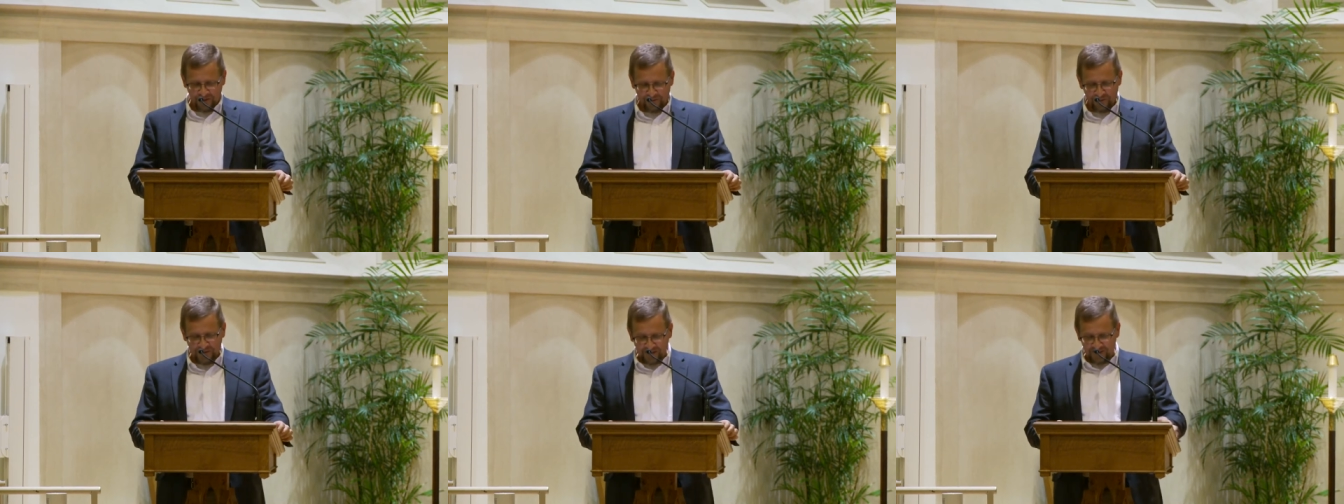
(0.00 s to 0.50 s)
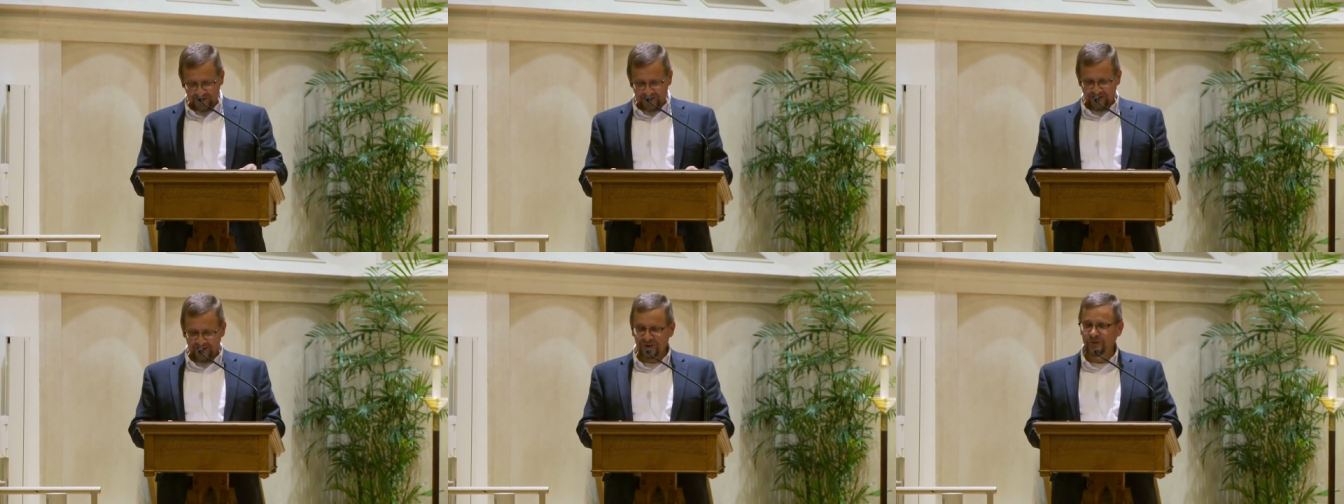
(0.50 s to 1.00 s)

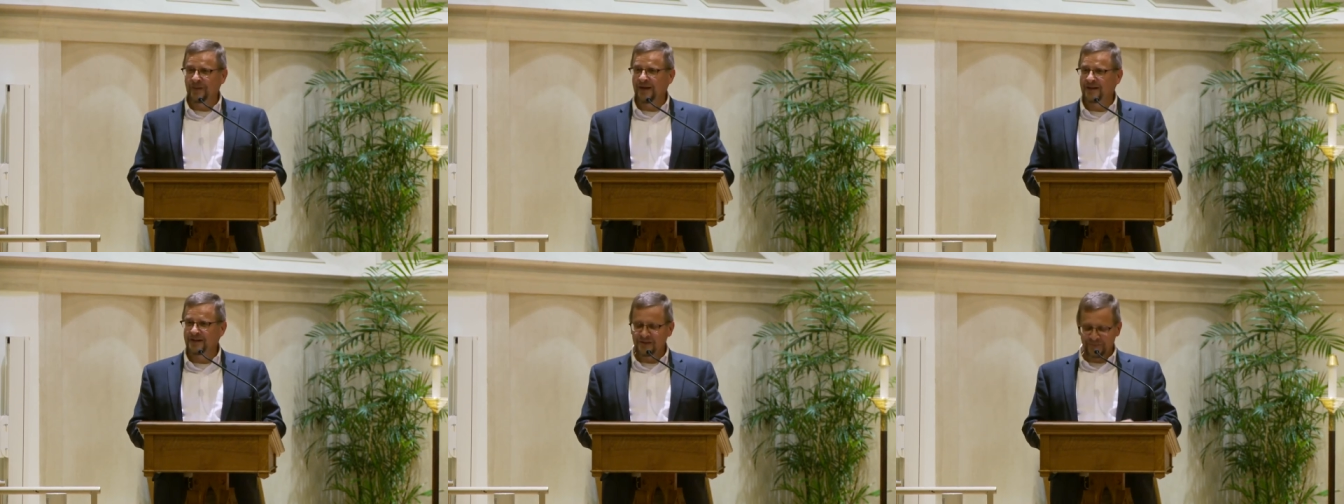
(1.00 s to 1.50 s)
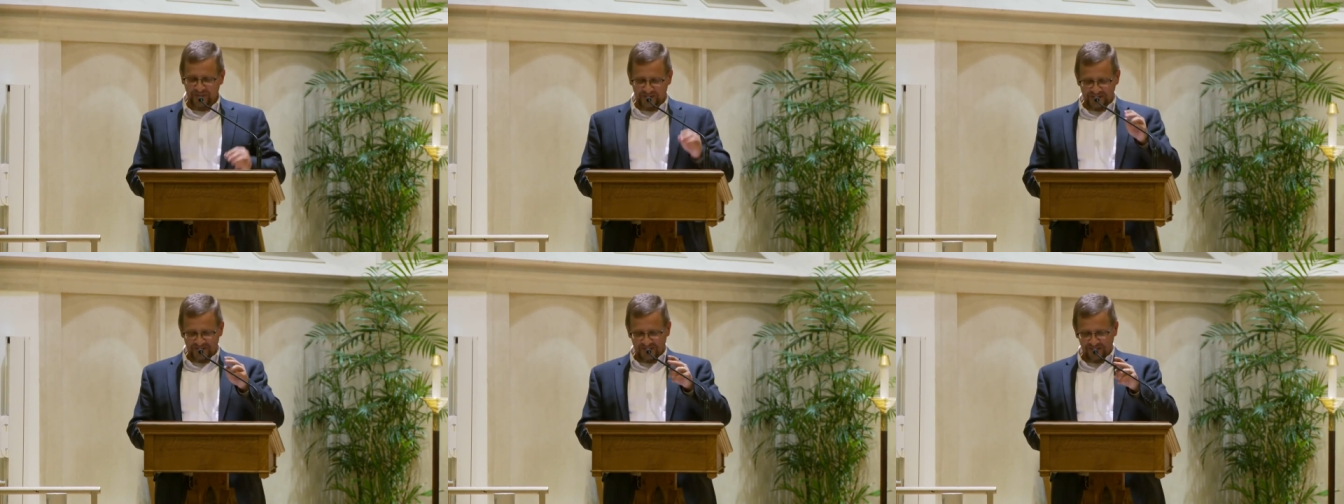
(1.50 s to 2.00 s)
Rethinking Humanity's
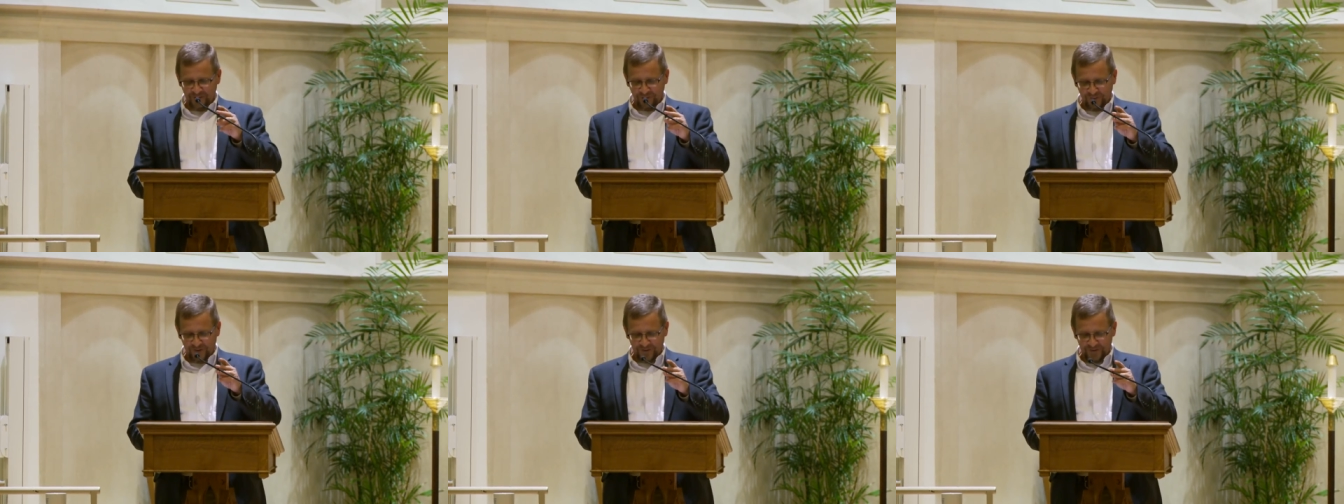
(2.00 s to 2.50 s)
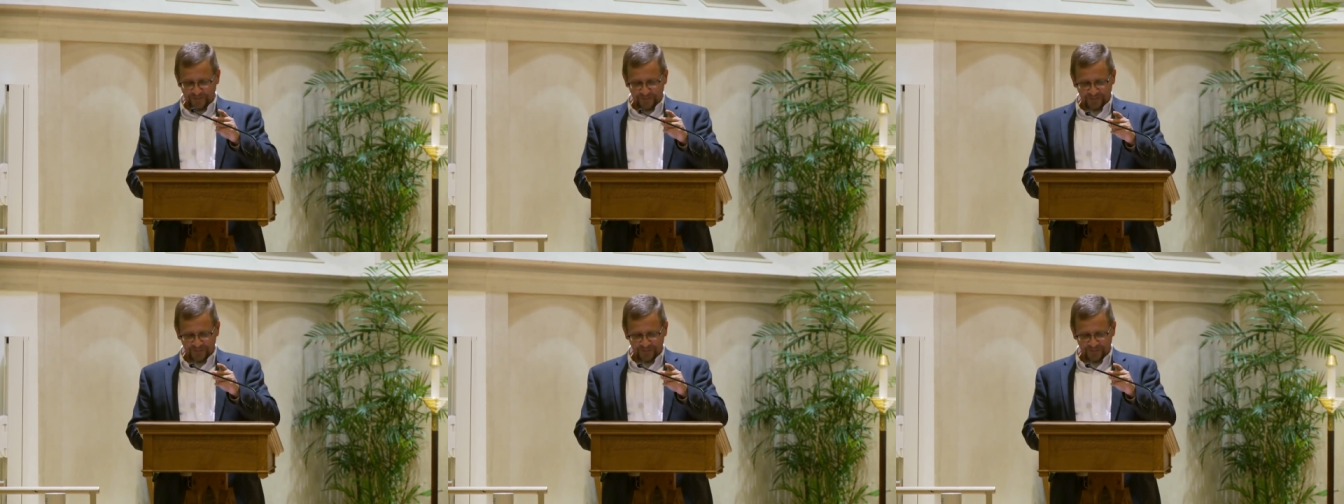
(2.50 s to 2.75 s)
Place in the World.